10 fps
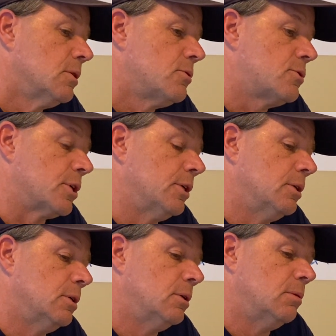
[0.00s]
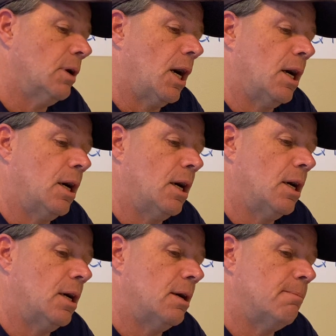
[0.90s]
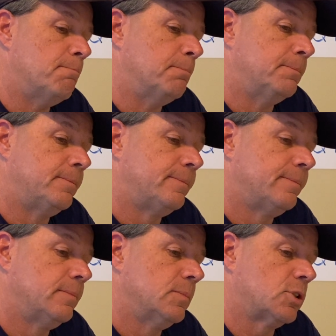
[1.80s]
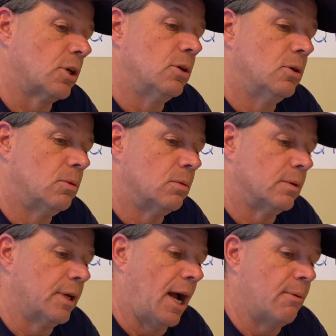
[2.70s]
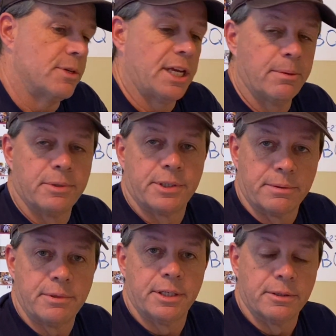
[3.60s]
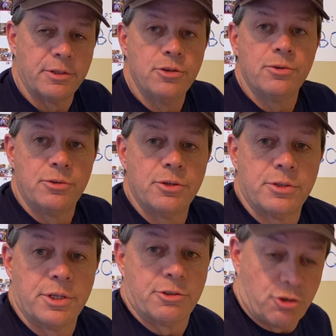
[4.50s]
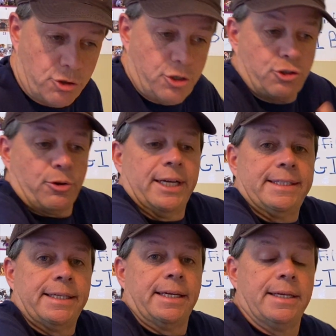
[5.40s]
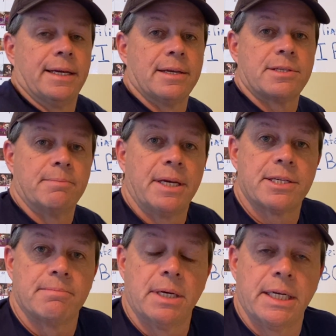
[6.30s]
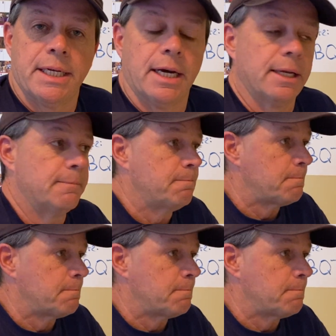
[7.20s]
So um, so I was able to you know you to, to to trade the ES and make some money on it.